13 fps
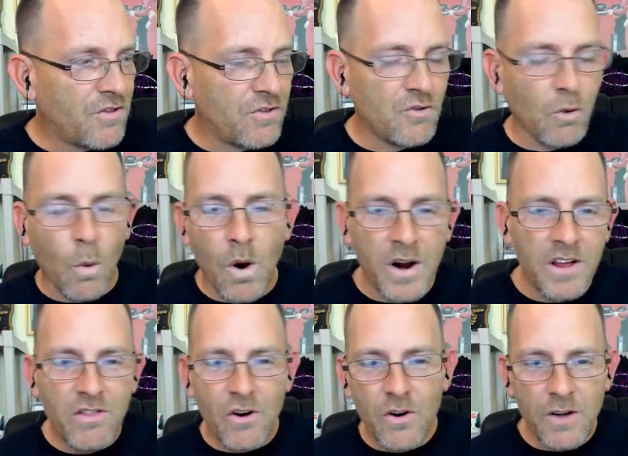20,
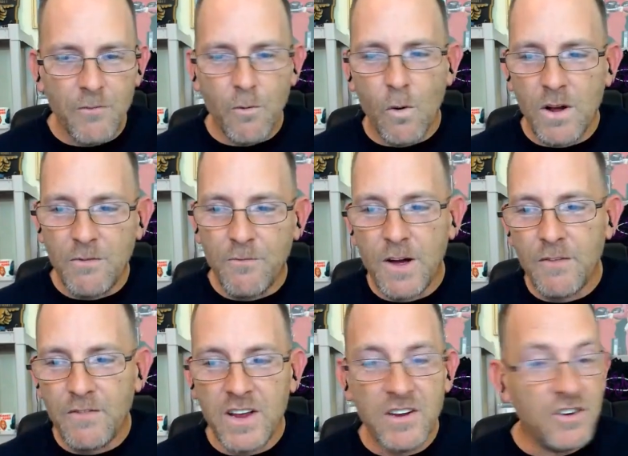30, 40,
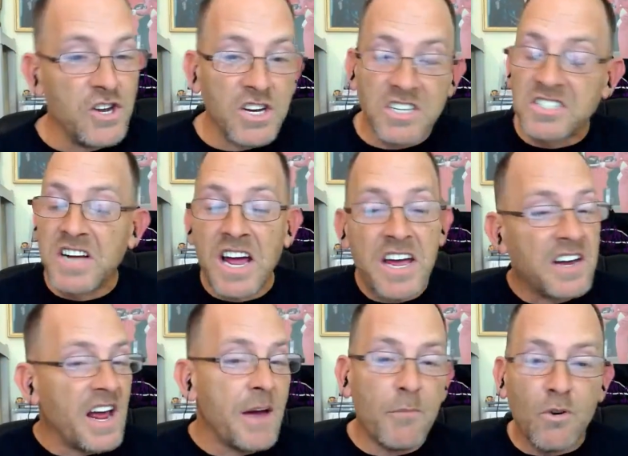50, do you stay a
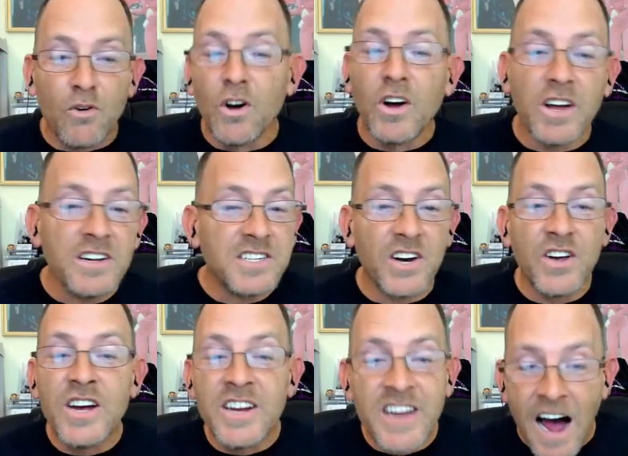damn crook until
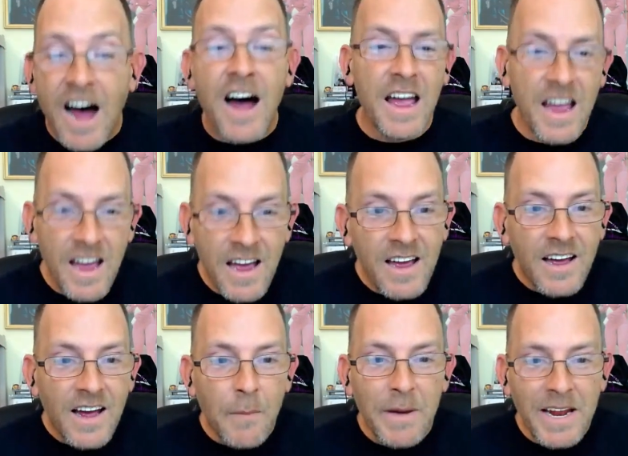you die?
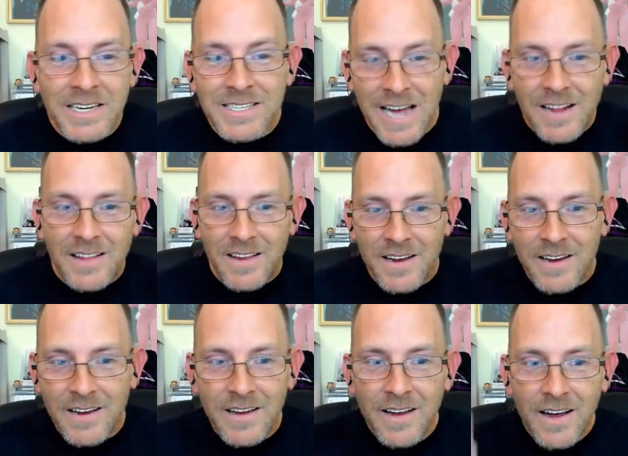I mean, is that
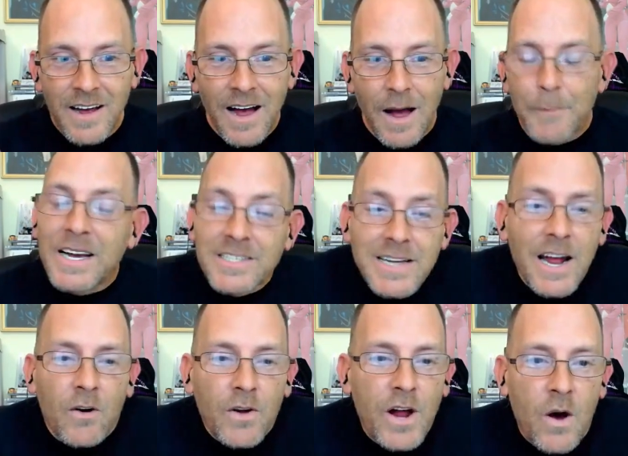because I
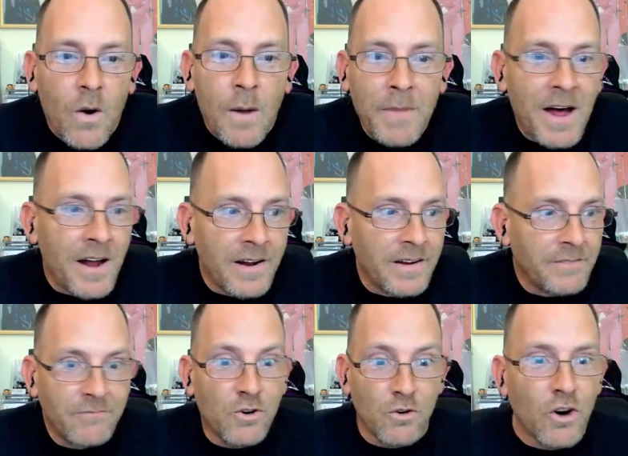don't know. I'm not a
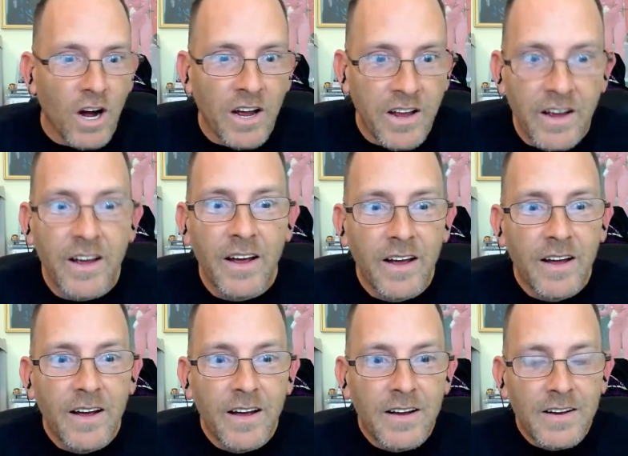crook.
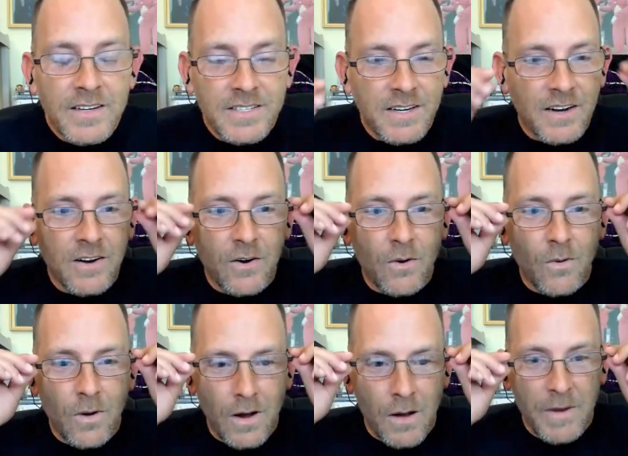
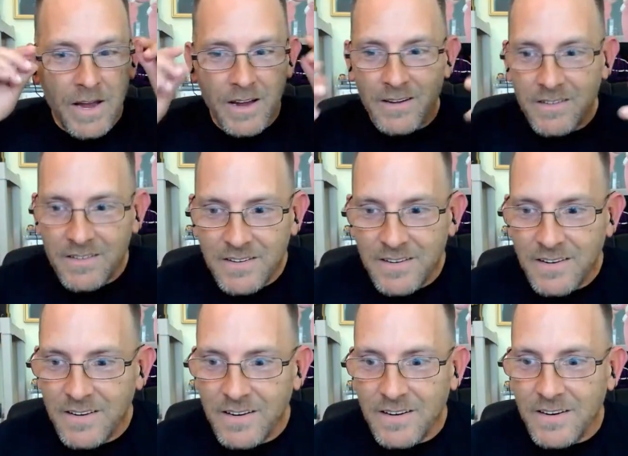So, I mean,
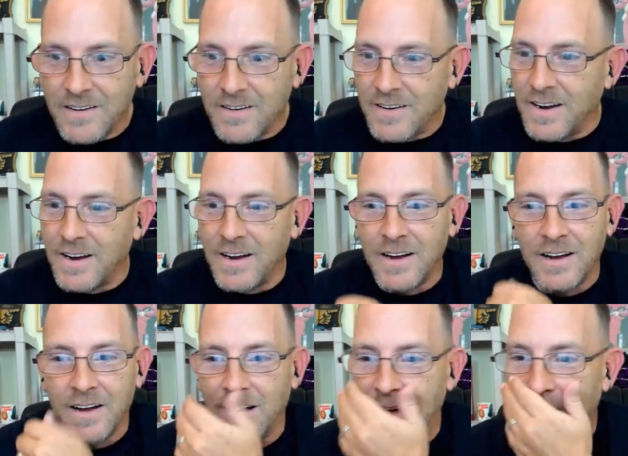
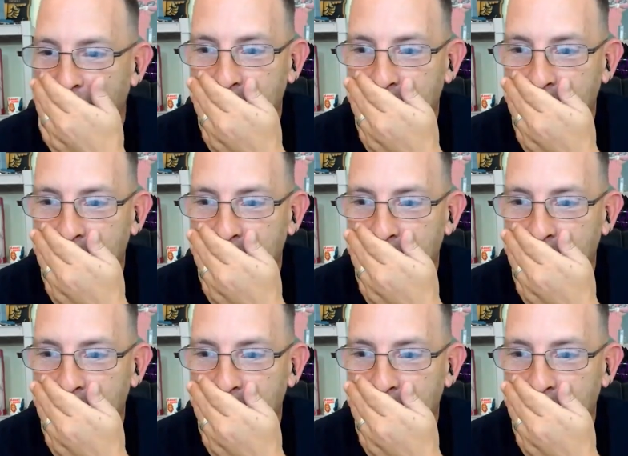that